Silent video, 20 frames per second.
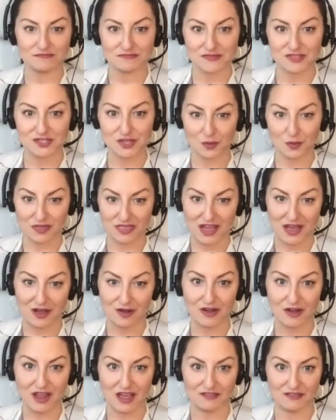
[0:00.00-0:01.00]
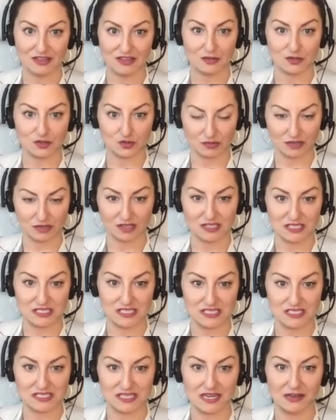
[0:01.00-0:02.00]
So without having those really
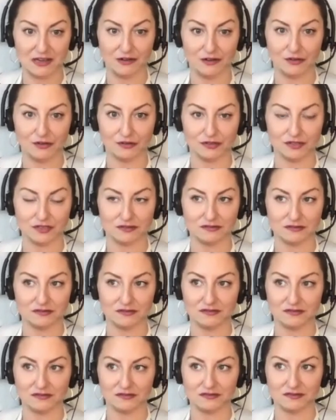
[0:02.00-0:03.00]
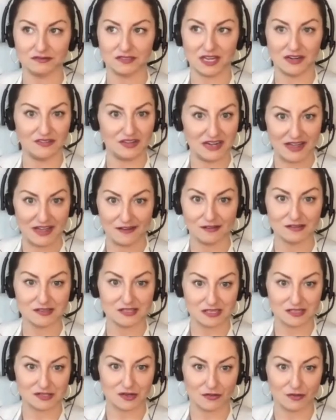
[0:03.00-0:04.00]
detailed kind of
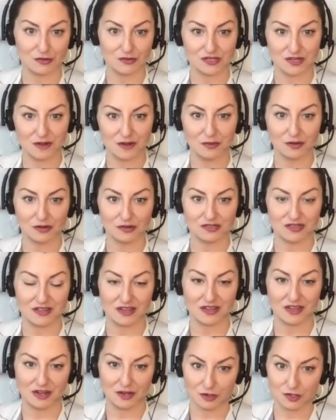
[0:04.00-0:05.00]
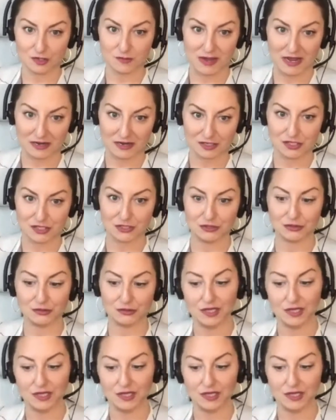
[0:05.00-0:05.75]
analysis on those numbers, and that kind of goes back to,